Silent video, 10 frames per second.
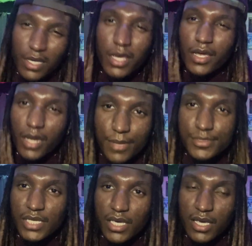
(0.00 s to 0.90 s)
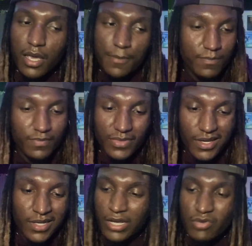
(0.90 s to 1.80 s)
You know what I'm saying?
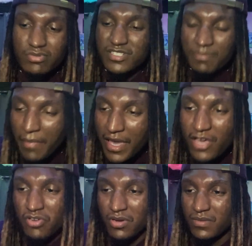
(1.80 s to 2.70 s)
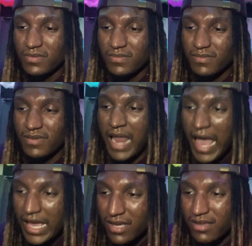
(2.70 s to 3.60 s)
It don't smell
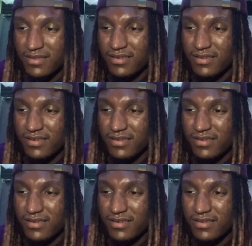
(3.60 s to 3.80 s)
like